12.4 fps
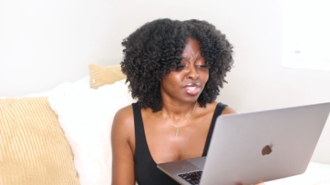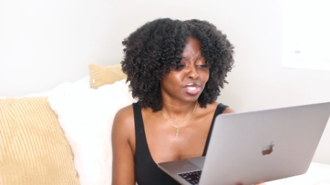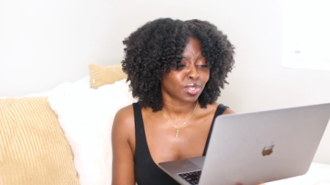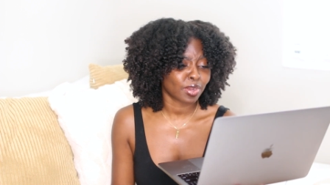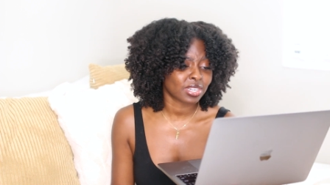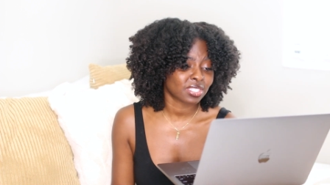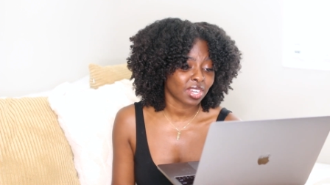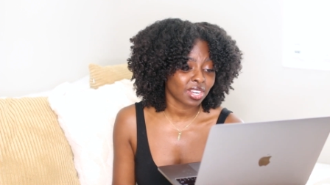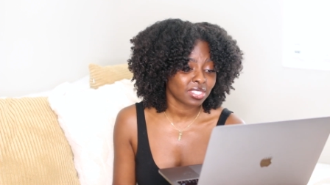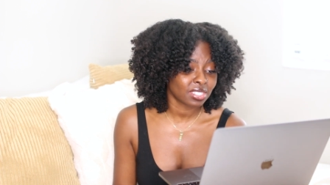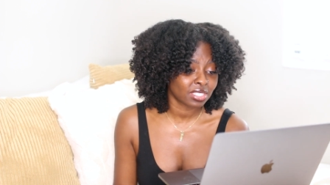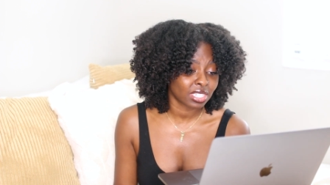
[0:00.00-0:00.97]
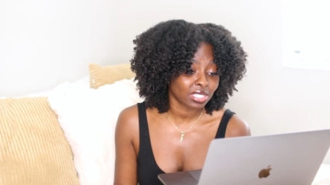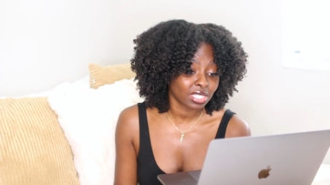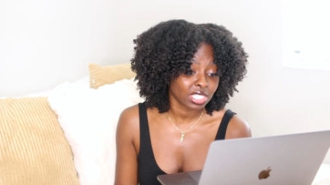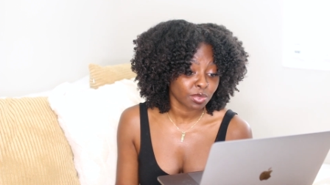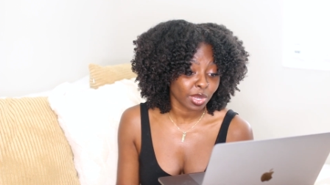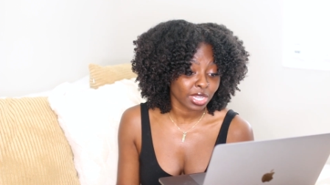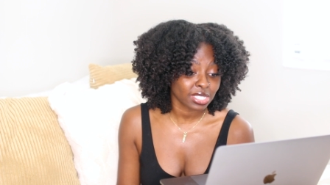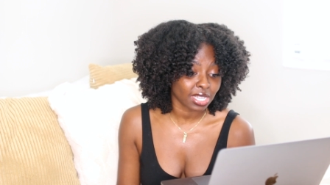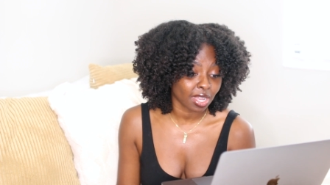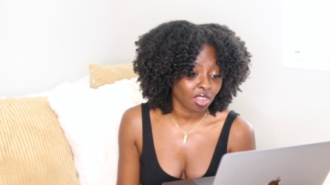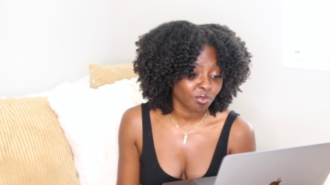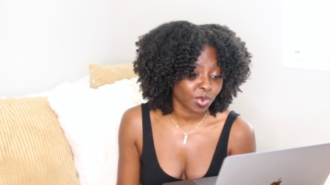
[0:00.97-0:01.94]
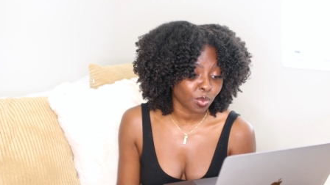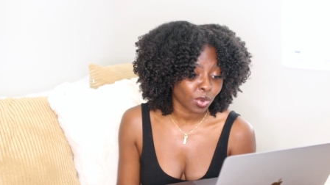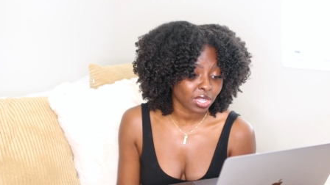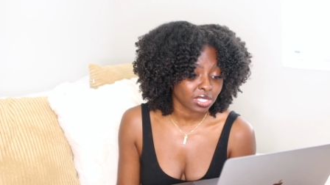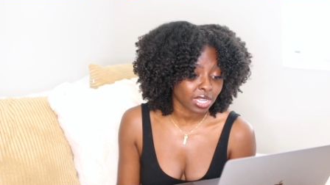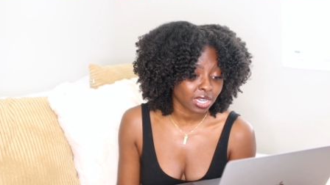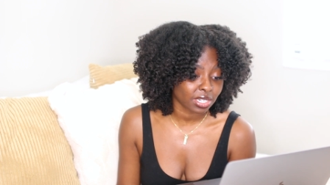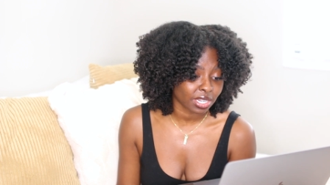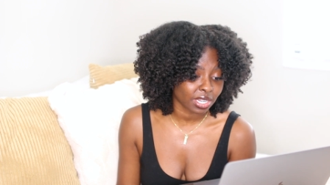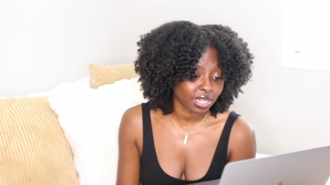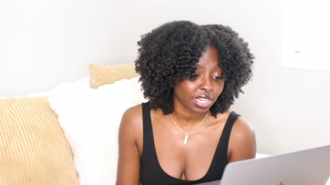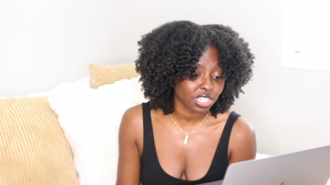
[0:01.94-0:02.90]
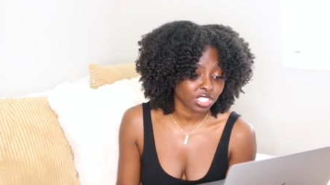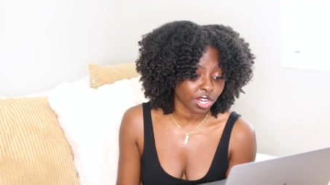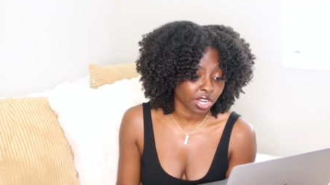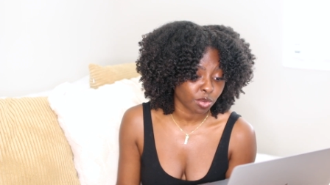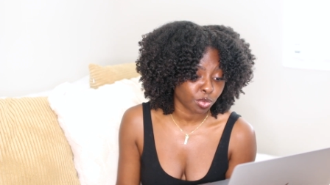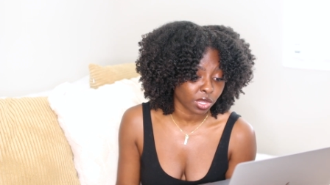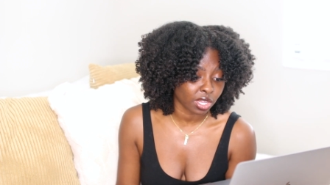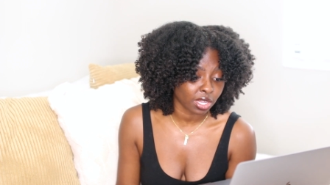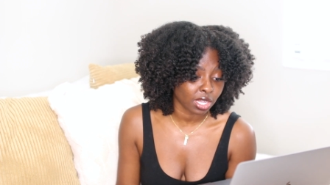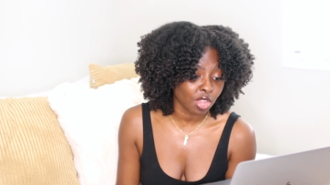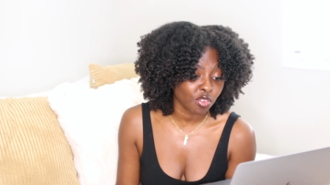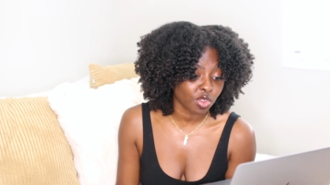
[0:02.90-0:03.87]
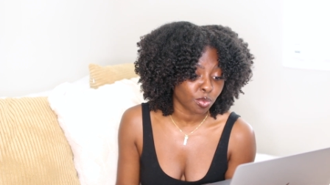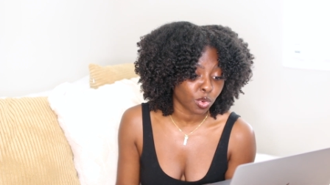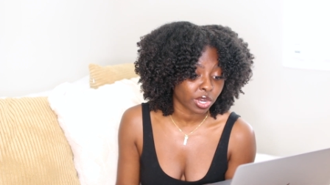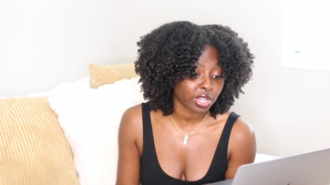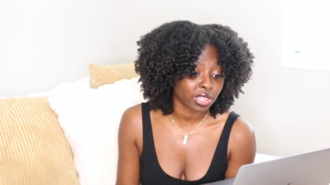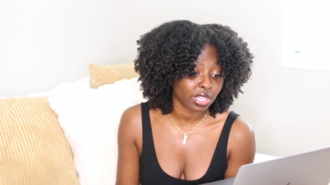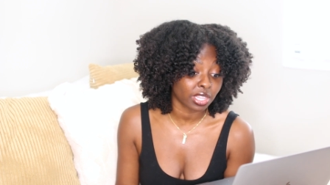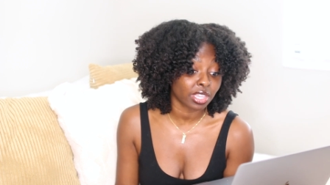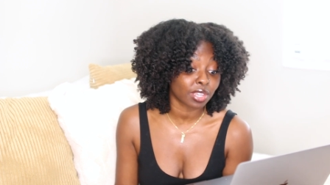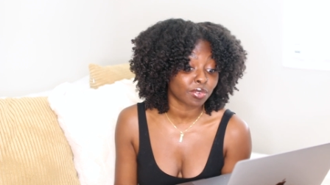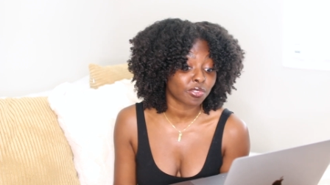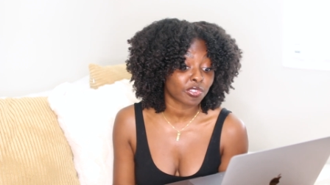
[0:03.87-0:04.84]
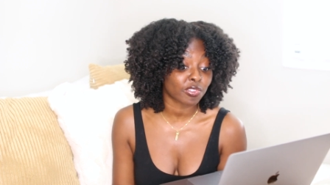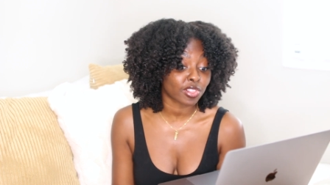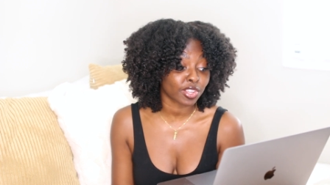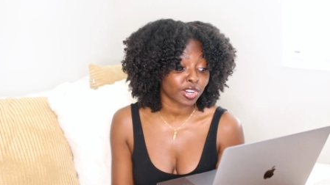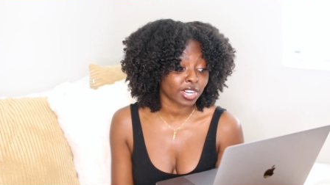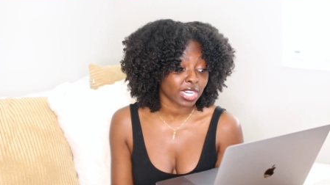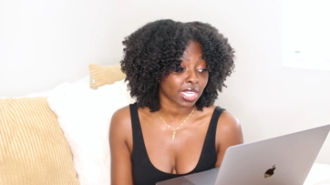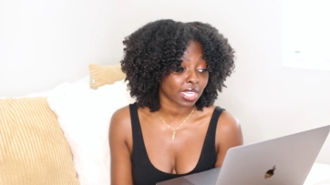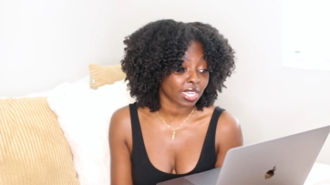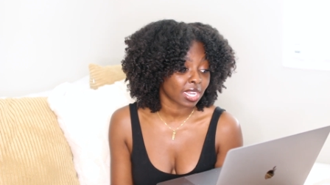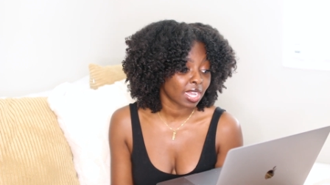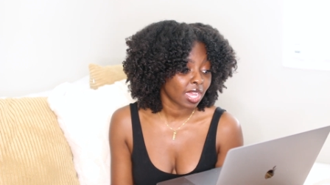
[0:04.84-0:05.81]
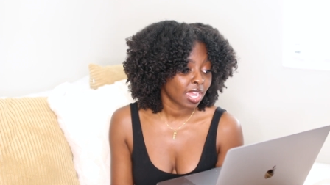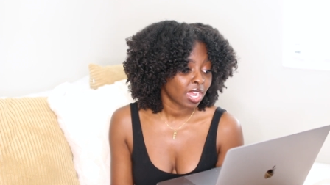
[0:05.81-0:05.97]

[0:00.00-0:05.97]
So I started to distance myself, but once I did, he started being even more clingy and flirty.